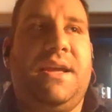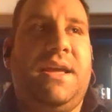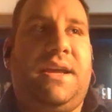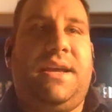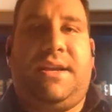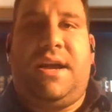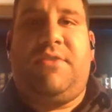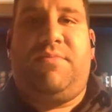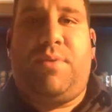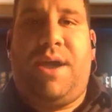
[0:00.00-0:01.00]
kicked out
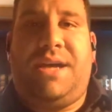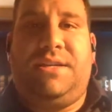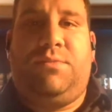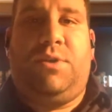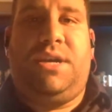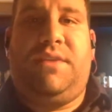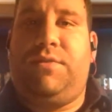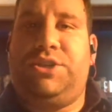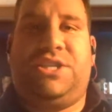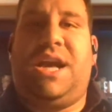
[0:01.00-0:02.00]
of practice one day for
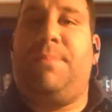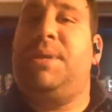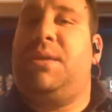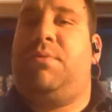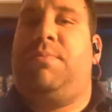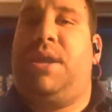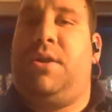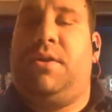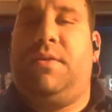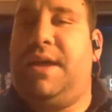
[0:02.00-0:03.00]
just not being
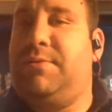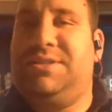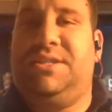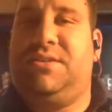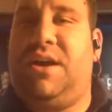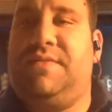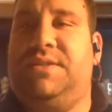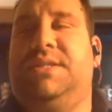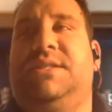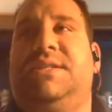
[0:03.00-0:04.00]
prepared. That was this
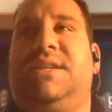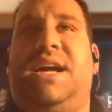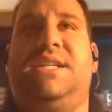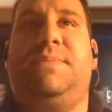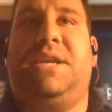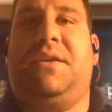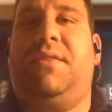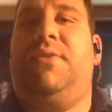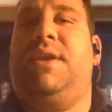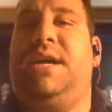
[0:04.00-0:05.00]
offseason. This guy has been on
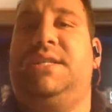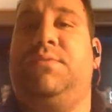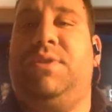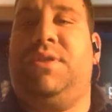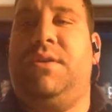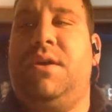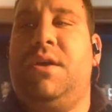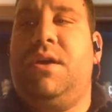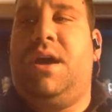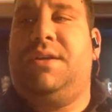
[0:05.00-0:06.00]
thin ice with
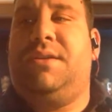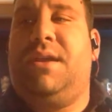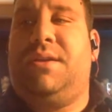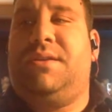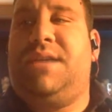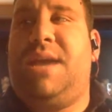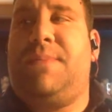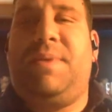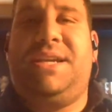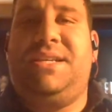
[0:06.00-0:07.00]
a
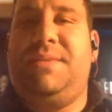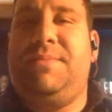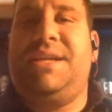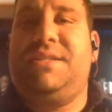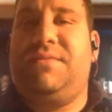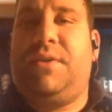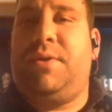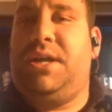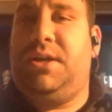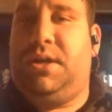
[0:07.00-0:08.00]
Tampa Bay team that isn't
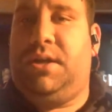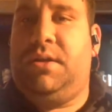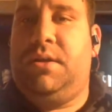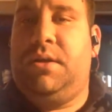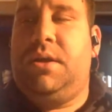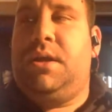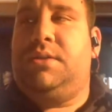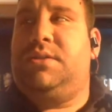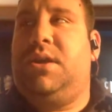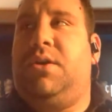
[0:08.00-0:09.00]
very good.
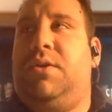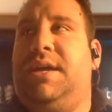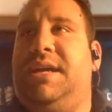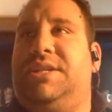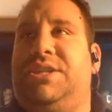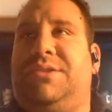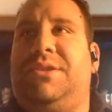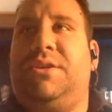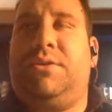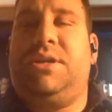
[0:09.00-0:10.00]
So
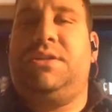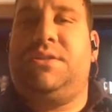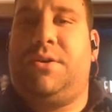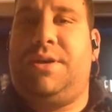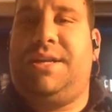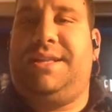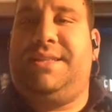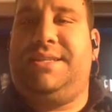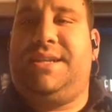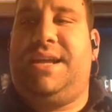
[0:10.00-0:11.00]
it's a little concerning
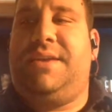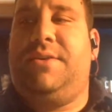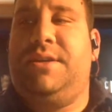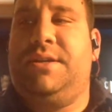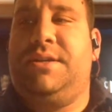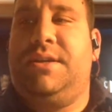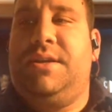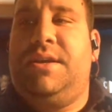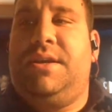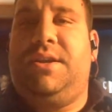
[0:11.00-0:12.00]
that this guy couldn't,
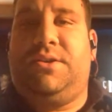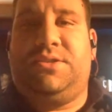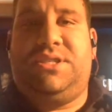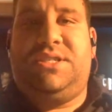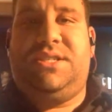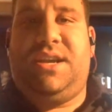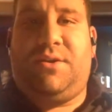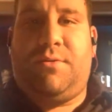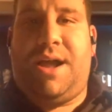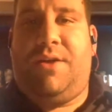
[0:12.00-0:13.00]

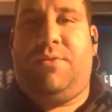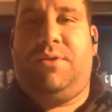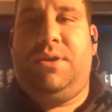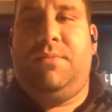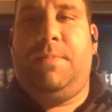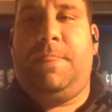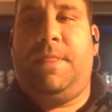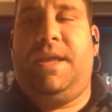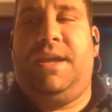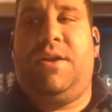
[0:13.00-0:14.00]
stick around
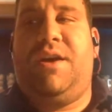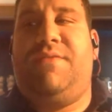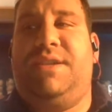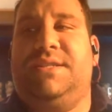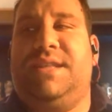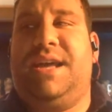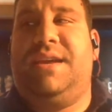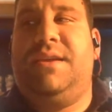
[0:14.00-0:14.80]
in an offense that,